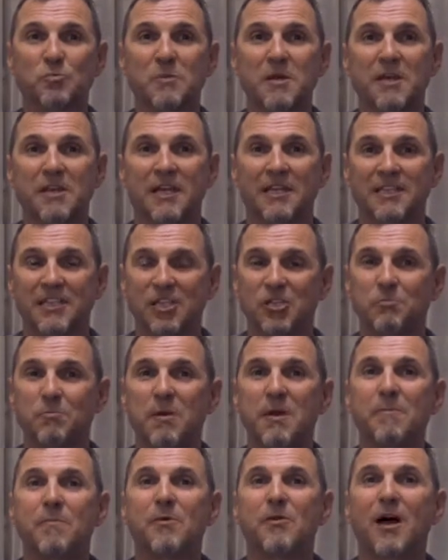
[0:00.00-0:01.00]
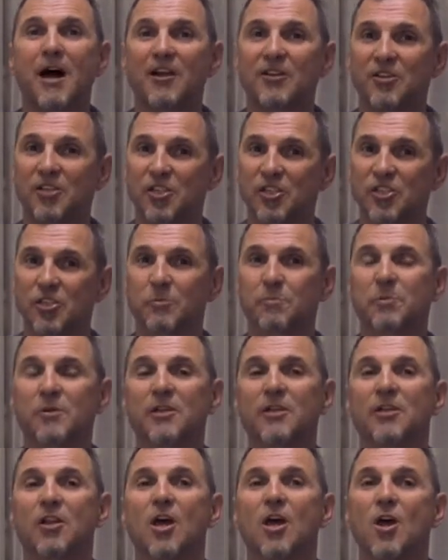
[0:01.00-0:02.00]
me that these people are
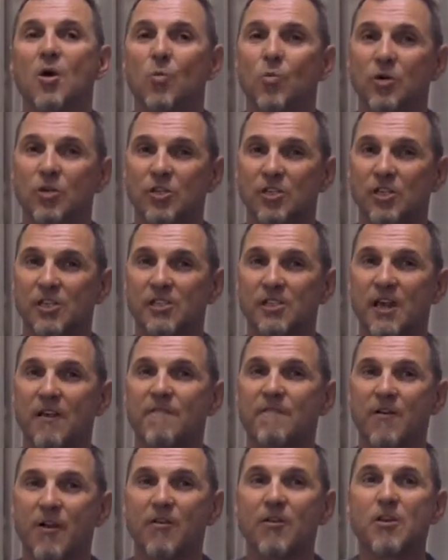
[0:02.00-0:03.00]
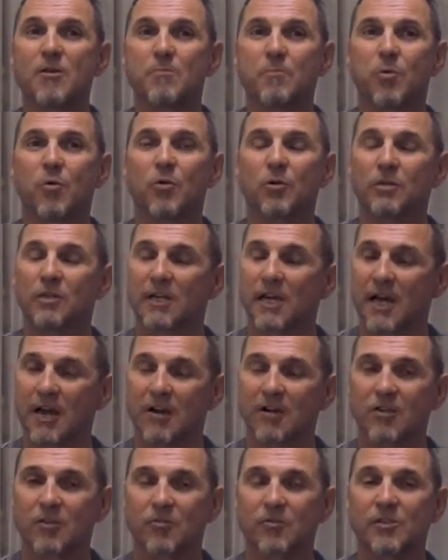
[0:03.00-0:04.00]
disciplined, which is a very important
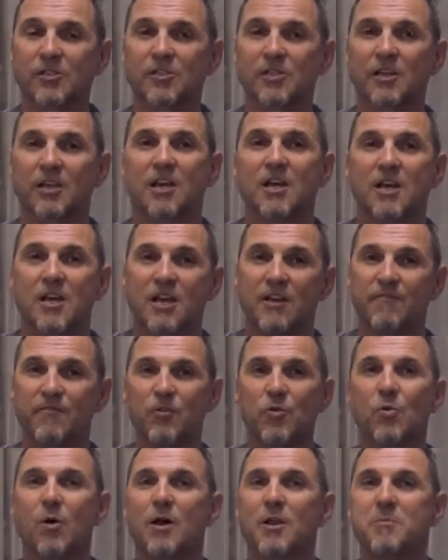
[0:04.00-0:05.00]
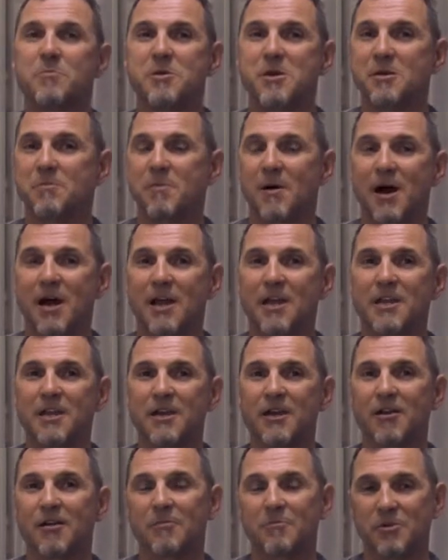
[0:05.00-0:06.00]
characteristic if you want to be a
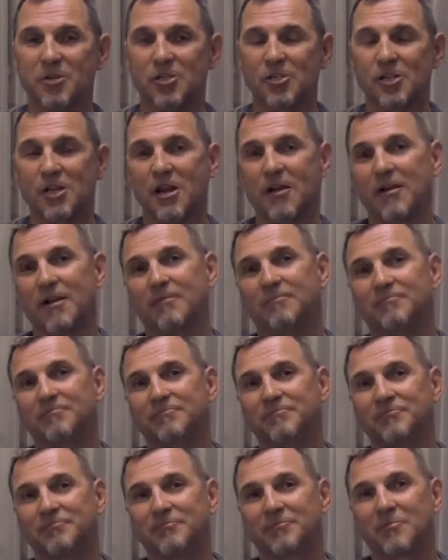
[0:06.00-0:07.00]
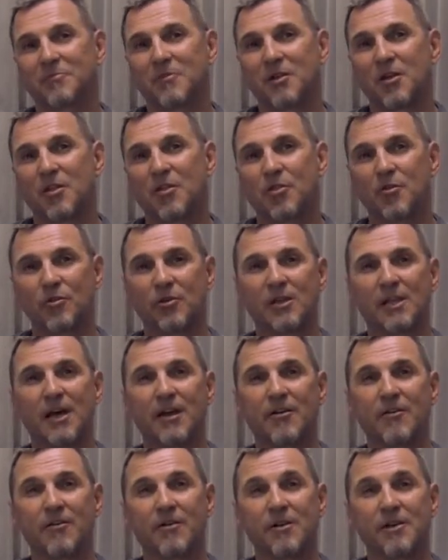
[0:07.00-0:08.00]
pioneer missionary. Third
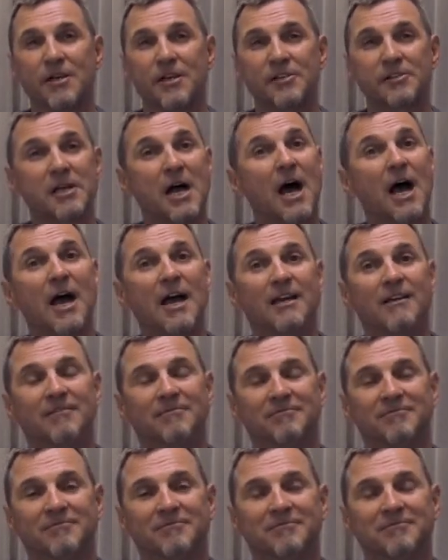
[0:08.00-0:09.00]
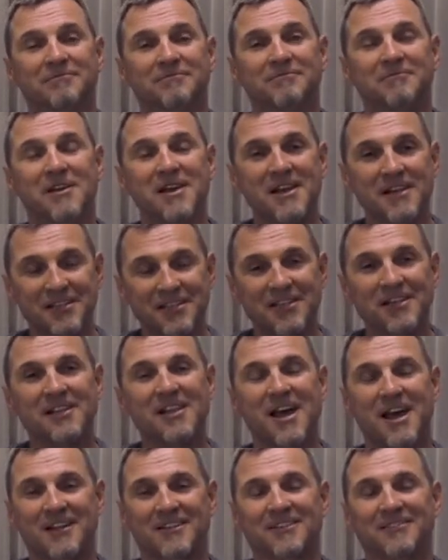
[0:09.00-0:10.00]
letter is I,
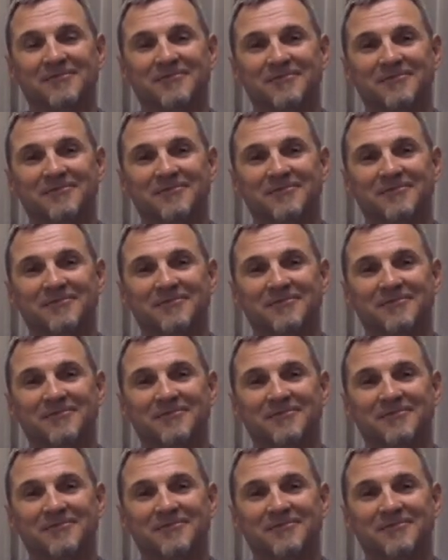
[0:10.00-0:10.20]
intellect.